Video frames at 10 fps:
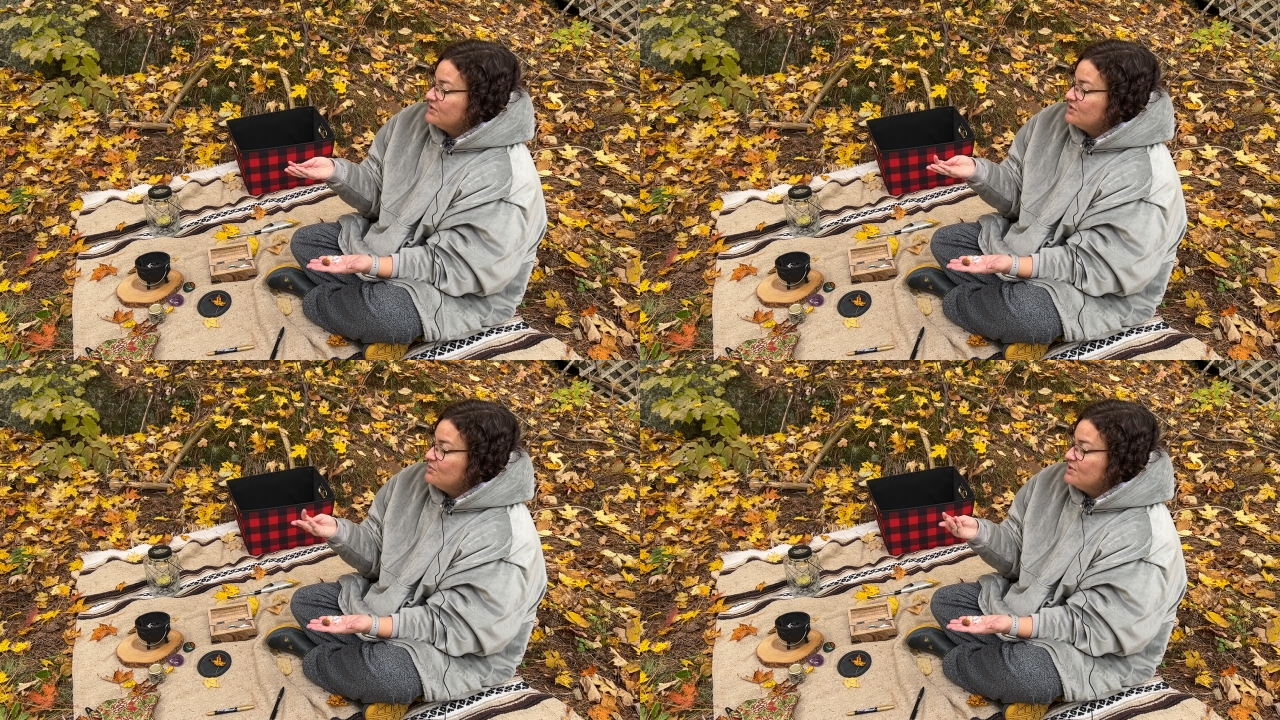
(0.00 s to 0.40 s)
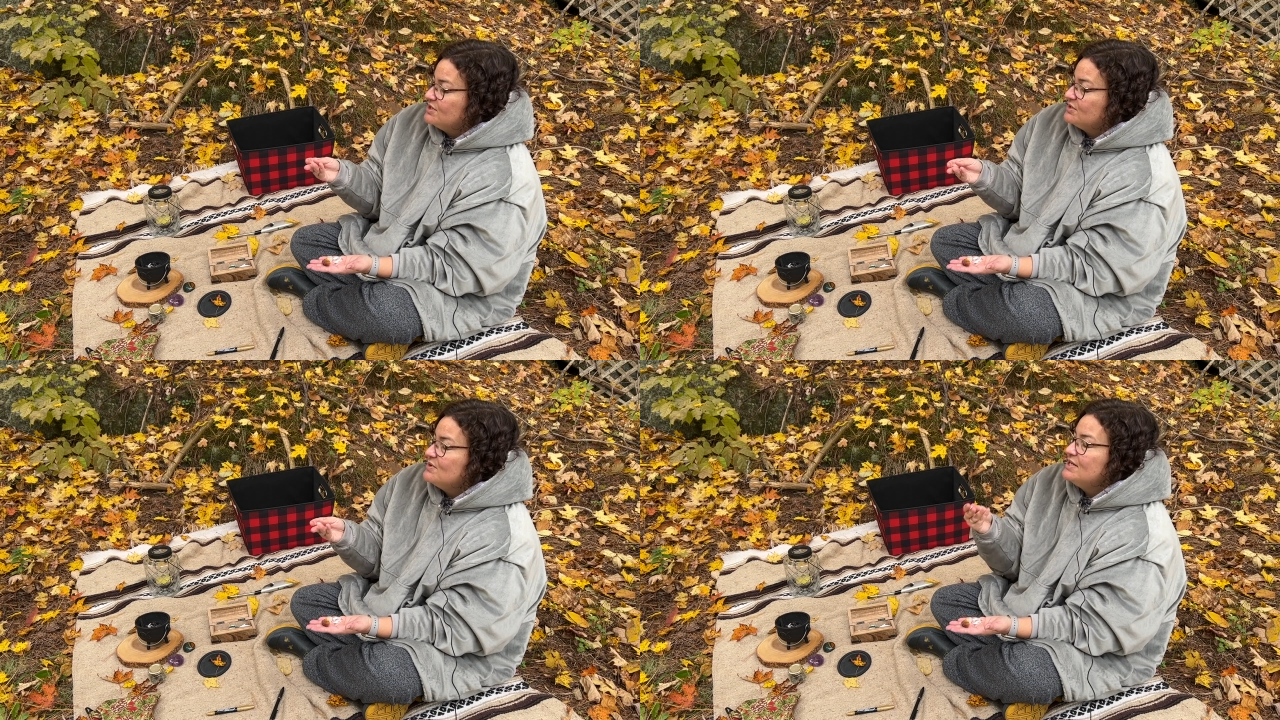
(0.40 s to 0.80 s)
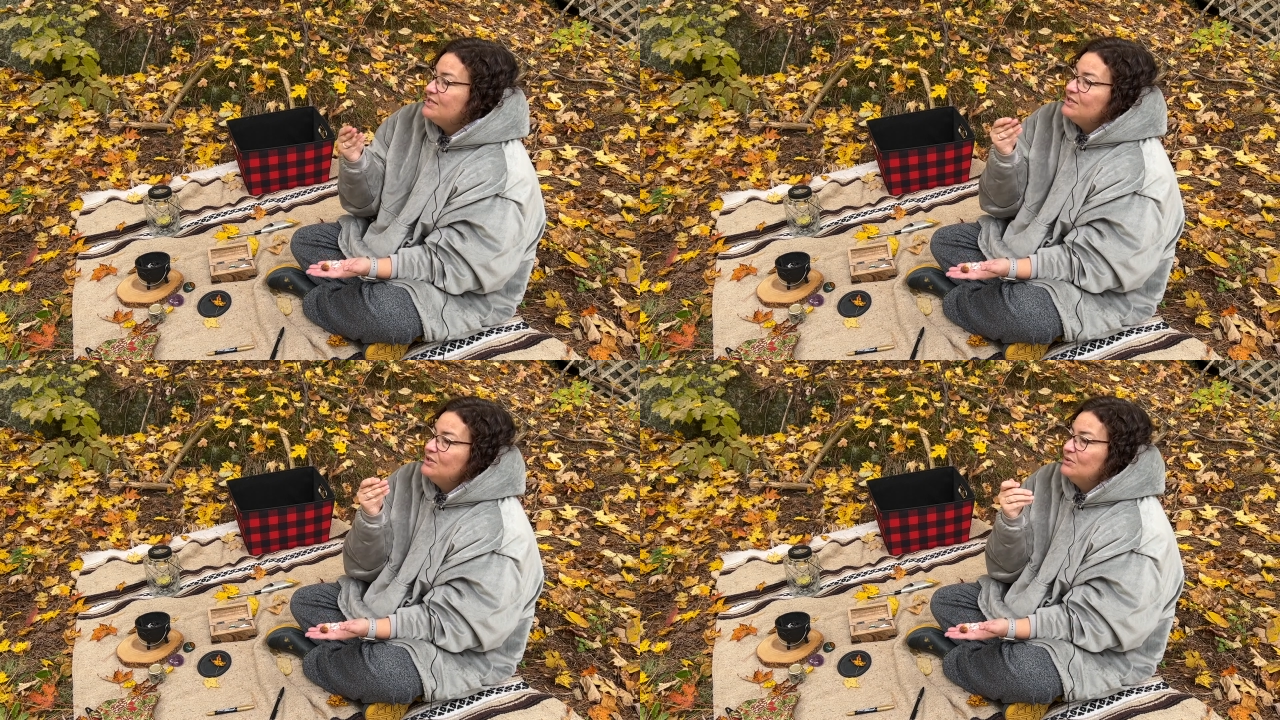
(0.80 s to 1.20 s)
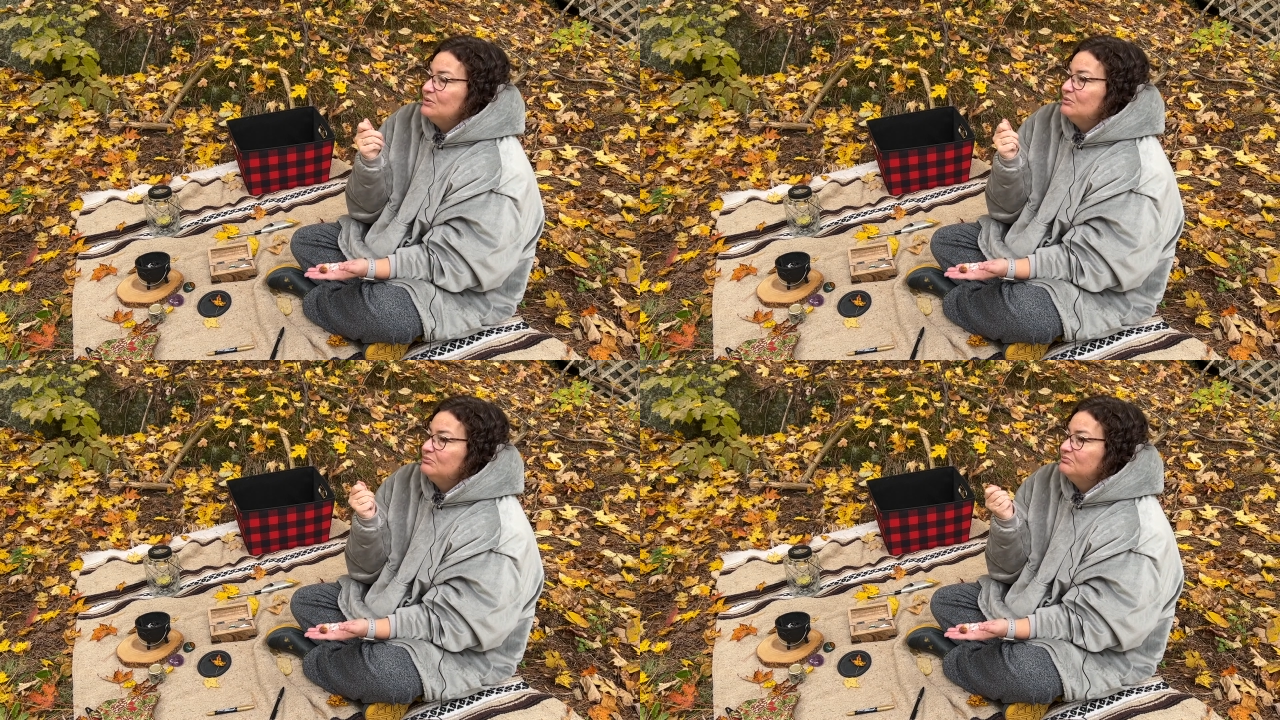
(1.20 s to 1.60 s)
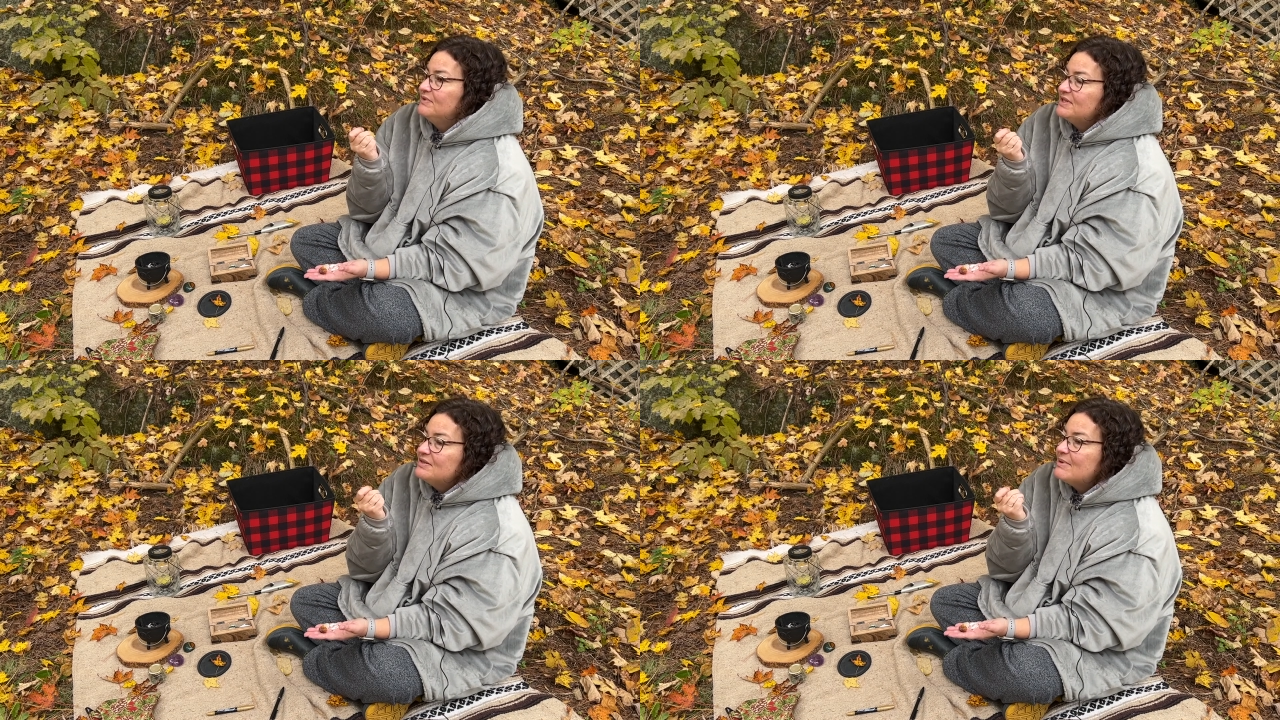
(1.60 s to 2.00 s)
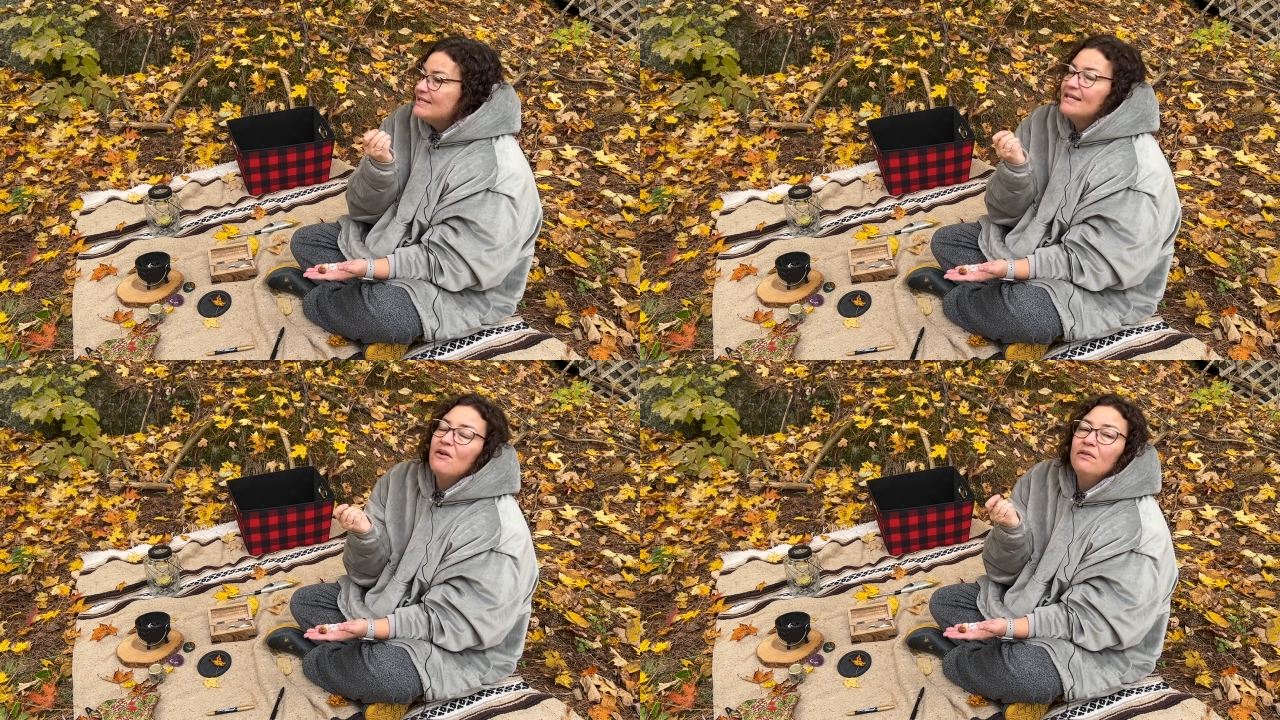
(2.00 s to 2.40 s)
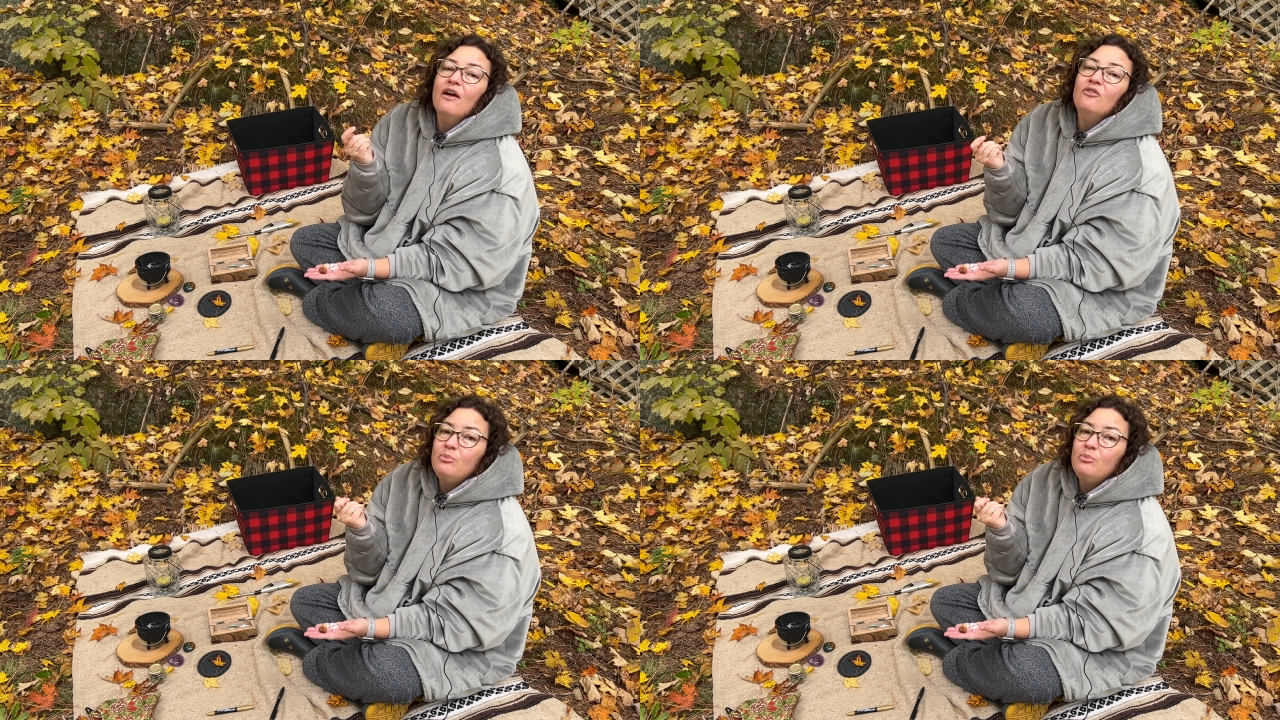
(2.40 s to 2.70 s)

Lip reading: So we're just going to, this is my self-love